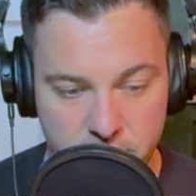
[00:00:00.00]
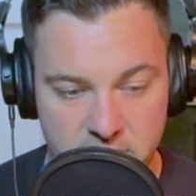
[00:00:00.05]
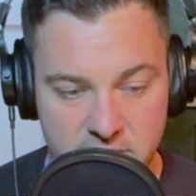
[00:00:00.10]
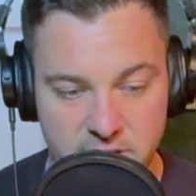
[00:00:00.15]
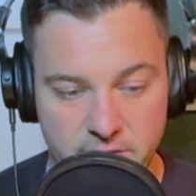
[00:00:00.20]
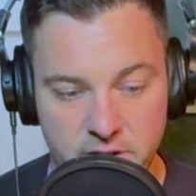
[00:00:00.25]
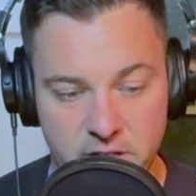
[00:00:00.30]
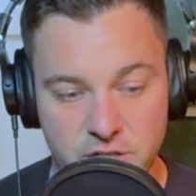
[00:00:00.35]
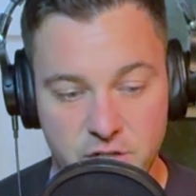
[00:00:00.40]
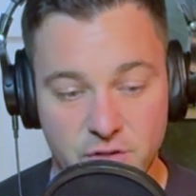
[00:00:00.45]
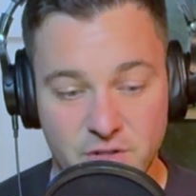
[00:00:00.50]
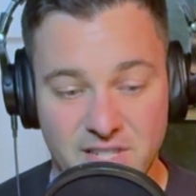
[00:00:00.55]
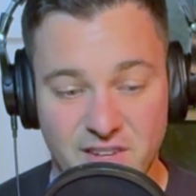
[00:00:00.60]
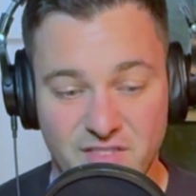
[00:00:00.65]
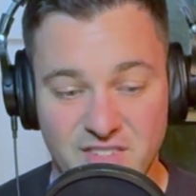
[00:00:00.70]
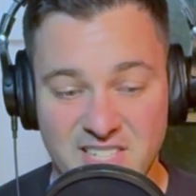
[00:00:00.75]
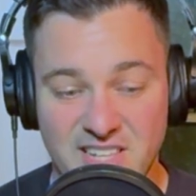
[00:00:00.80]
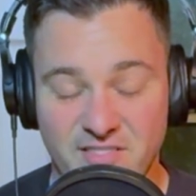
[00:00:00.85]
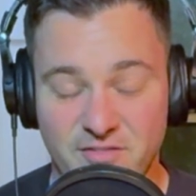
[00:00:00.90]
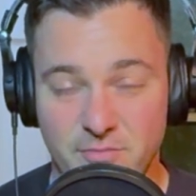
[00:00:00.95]
72,
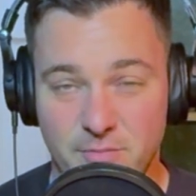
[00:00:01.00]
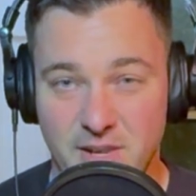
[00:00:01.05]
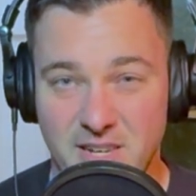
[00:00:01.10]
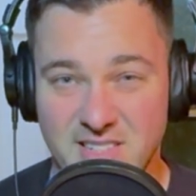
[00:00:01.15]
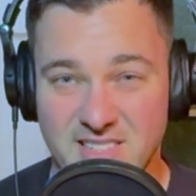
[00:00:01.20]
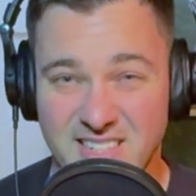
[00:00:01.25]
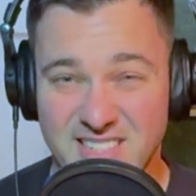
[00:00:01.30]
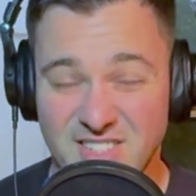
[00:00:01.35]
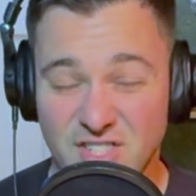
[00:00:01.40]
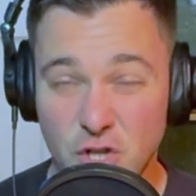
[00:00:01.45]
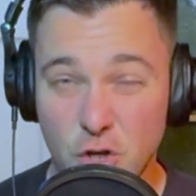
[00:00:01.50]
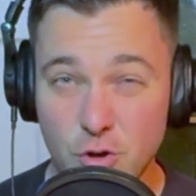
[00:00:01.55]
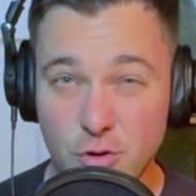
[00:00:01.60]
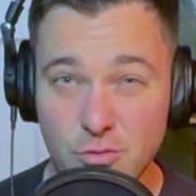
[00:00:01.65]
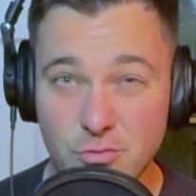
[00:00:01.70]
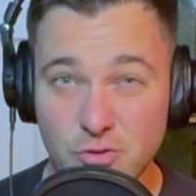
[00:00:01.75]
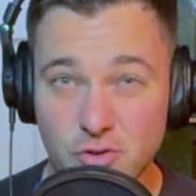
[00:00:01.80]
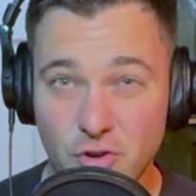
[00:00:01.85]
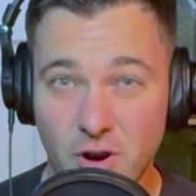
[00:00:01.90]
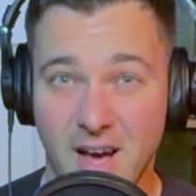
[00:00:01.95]
77 minutes. That's
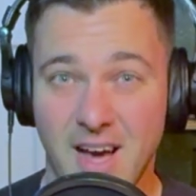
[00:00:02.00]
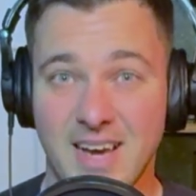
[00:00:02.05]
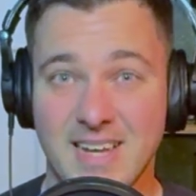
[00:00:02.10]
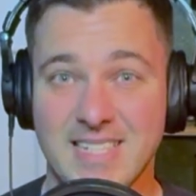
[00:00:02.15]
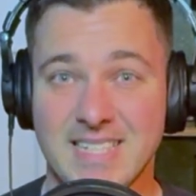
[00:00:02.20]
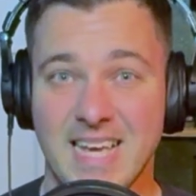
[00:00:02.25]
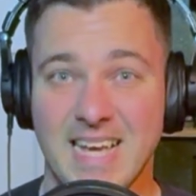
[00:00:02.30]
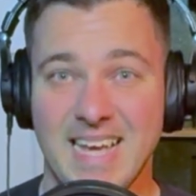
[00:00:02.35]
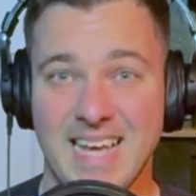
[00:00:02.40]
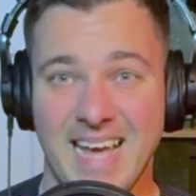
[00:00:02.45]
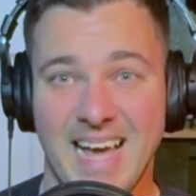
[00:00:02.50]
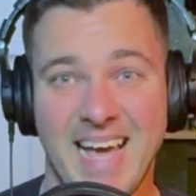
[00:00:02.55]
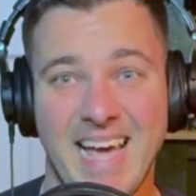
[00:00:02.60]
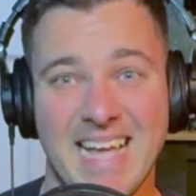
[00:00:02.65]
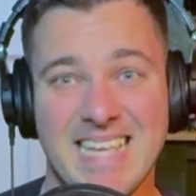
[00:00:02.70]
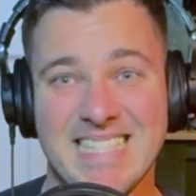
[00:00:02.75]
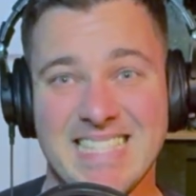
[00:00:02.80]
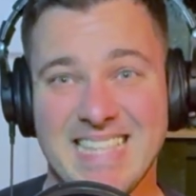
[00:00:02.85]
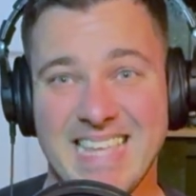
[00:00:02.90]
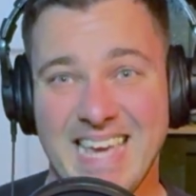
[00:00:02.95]
2 tries
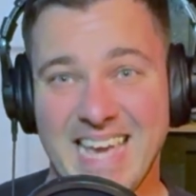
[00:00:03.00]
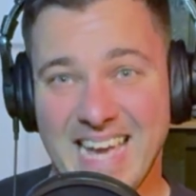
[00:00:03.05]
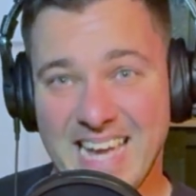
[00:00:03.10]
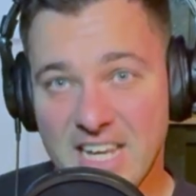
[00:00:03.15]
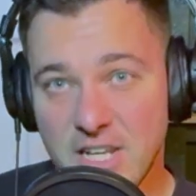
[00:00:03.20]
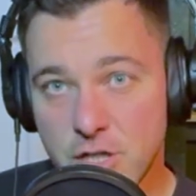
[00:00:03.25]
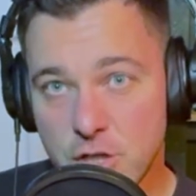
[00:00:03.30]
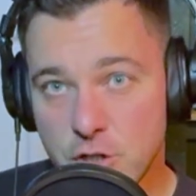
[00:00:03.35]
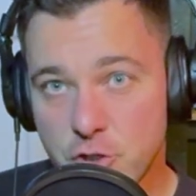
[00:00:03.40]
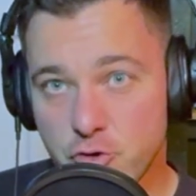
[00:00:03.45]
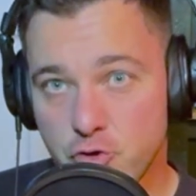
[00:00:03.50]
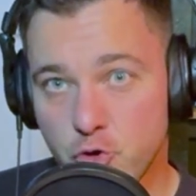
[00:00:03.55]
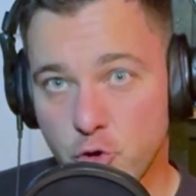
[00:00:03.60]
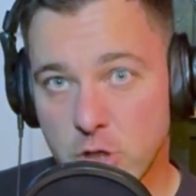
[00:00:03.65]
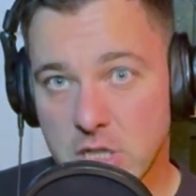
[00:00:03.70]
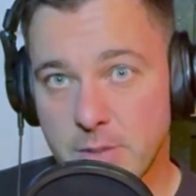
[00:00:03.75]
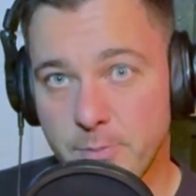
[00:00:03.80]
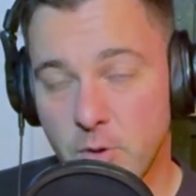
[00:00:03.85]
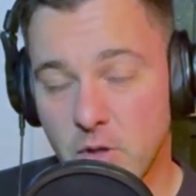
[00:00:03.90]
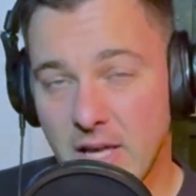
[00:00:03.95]
against the
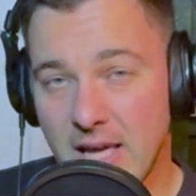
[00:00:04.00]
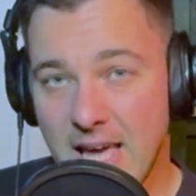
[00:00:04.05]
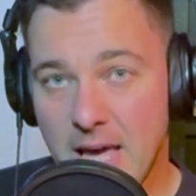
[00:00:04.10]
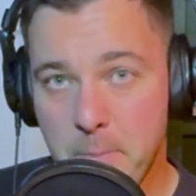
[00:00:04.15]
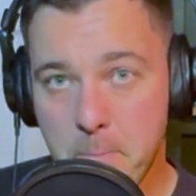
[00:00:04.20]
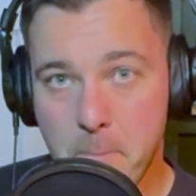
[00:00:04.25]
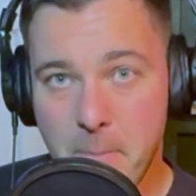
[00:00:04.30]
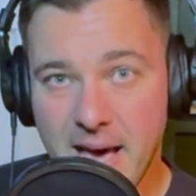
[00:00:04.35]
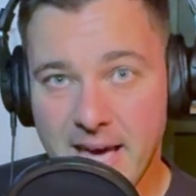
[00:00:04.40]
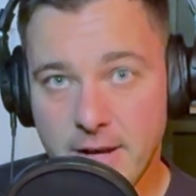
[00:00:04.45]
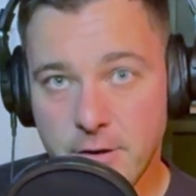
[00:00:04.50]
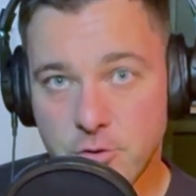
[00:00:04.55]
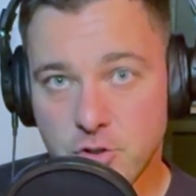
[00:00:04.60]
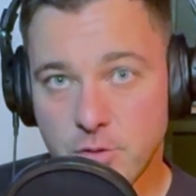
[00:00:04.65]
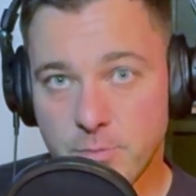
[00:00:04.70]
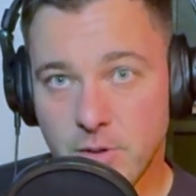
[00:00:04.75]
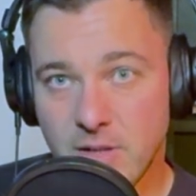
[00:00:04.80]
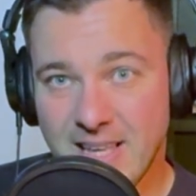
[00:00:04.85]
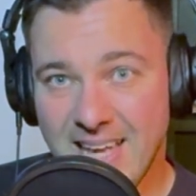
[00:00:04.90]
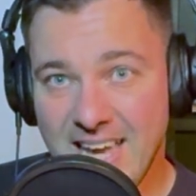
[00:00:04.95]
indestructible,
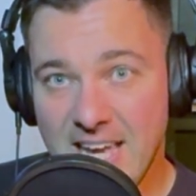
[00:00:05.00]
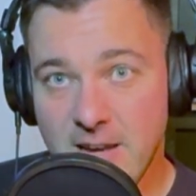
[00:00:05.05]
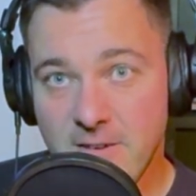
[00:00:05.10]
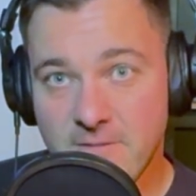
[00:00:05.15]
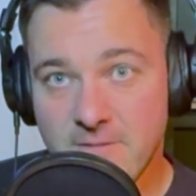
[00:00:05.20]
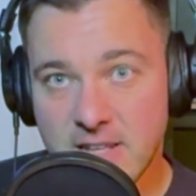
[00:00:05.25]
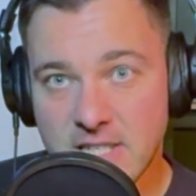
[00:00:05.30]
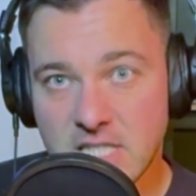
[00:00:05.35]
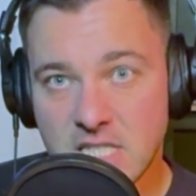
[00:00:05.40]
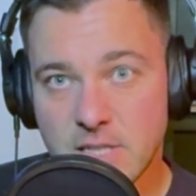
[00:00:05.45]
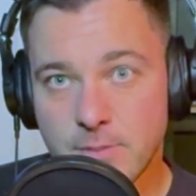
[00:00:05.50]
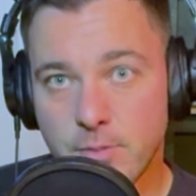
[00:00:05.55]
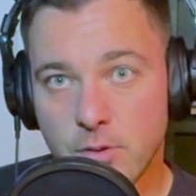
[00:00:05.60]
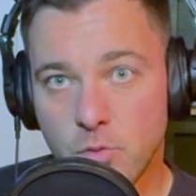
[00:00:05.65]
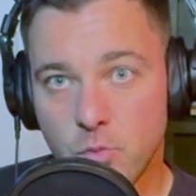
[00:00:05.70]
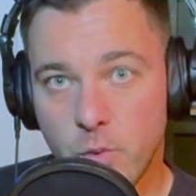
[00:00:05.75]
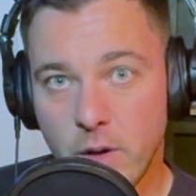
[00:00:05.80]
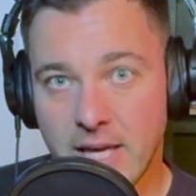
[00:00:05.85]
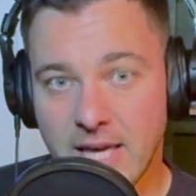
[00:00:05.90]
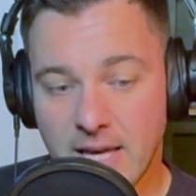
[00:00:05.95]
impenetrable,
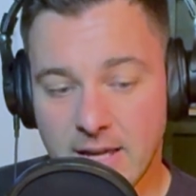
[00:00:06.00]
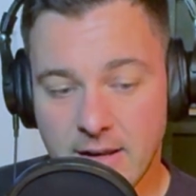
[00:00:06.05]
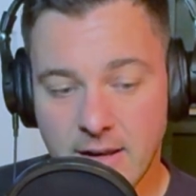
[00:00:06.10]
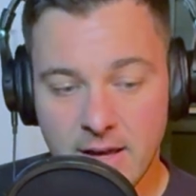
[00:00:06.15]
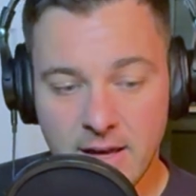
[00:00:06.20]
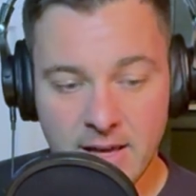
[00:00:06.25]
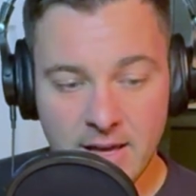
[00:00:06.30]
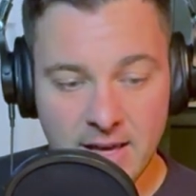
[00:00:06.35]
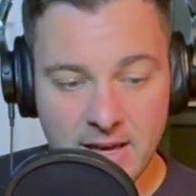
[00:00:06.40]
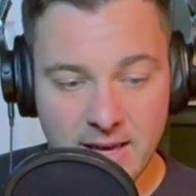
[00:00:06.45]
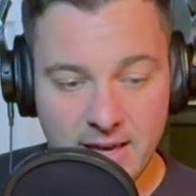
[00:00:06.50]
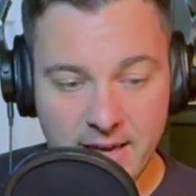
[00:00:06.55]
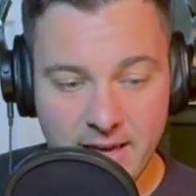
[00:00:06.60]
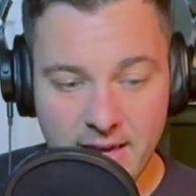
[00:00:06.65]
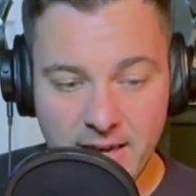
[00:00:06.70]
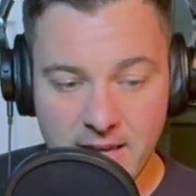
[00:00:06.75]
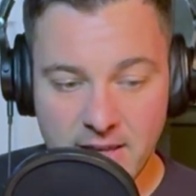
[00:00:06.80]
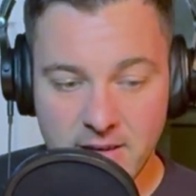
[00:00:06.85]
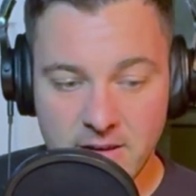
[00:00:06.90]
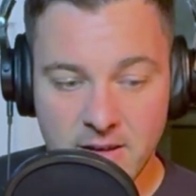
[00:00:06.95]
invincible Wigan
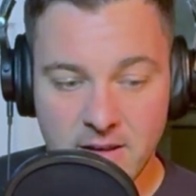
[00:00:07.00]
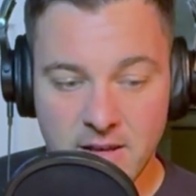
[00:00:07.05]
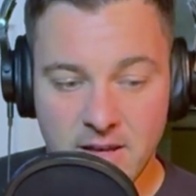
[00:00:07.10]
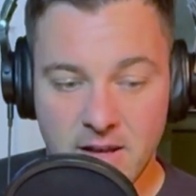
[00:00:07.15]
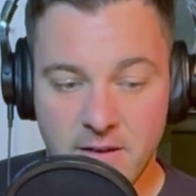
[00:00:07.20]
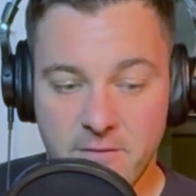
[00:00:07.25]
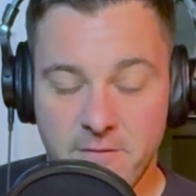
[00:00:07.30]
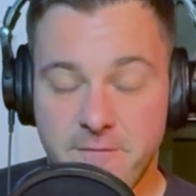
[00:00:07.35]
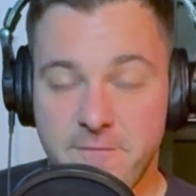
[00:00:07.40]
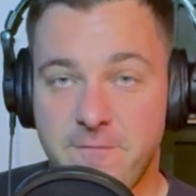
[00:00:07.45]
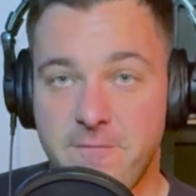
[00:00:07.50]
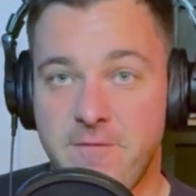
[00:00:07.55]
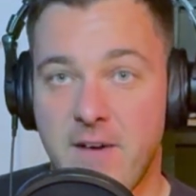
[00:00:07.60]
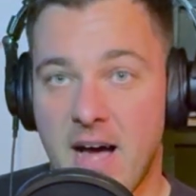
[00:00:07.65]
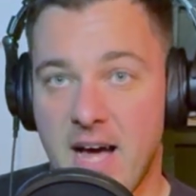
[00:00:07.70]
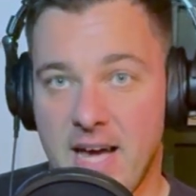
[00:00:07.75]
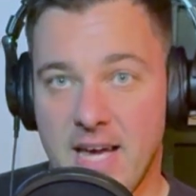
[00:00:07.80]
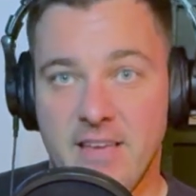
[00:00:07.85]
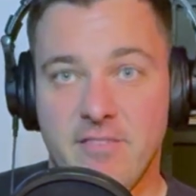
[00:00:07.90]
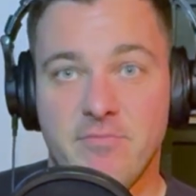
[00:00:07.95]
in
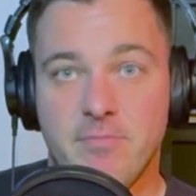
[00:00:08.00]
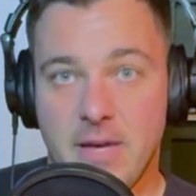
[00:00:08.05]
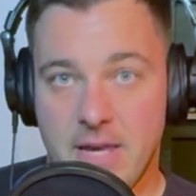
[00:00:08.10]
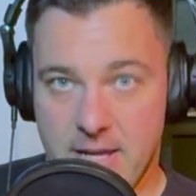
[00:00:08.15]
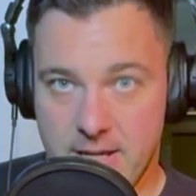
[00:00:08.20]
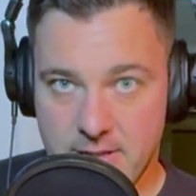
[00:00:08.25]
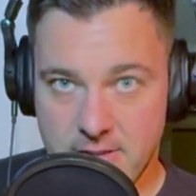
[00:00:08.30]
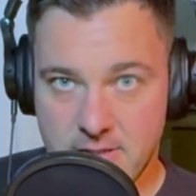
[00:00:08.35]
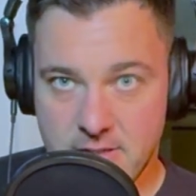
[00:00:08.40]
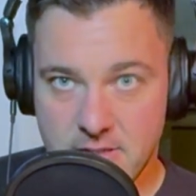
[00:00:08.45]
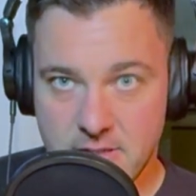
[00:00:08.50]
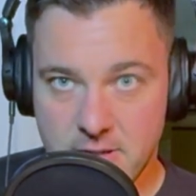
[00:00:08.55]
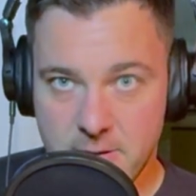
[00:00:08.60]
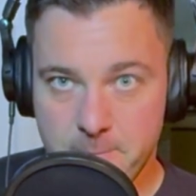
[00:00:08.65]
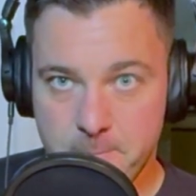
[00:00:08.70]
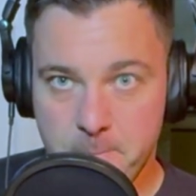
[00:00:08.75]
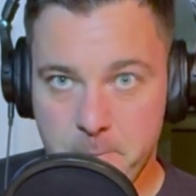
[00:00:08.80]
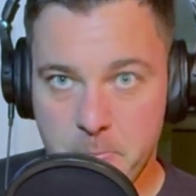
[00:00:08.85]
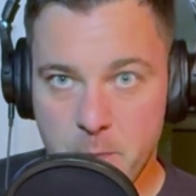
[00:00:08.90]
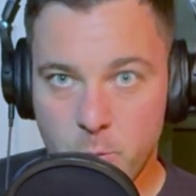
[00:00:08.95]
5 minutes,
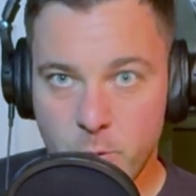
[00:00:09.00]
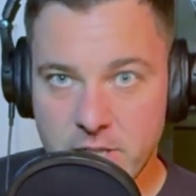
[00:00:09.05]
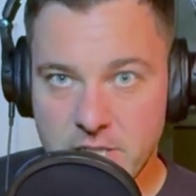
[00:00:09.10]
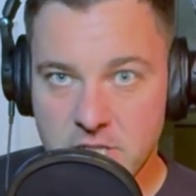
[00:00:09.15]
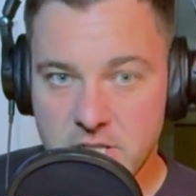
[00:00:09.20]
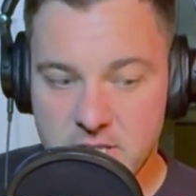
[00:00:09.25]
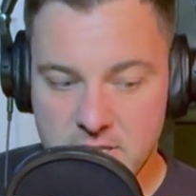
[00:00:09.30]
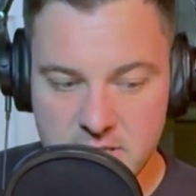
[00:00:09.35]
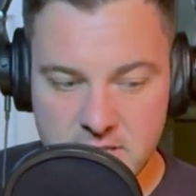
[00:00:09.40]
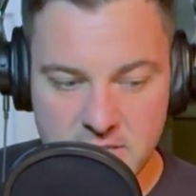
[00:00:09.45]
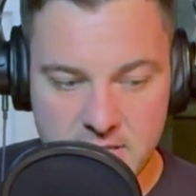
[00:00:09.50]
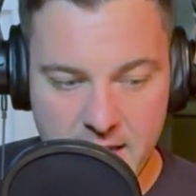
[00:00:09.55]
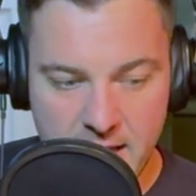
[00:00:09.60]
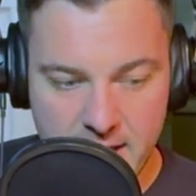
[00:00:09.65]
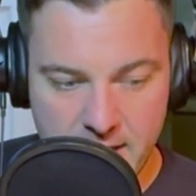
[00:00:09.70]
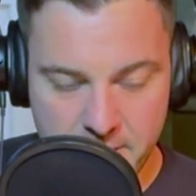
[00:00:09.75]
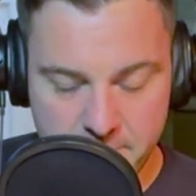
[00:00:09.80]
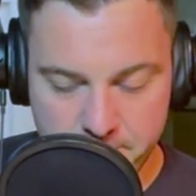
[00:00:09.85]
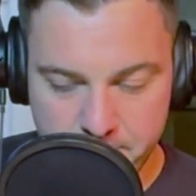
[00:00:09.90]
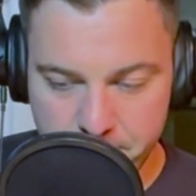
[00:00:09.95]
which is insane.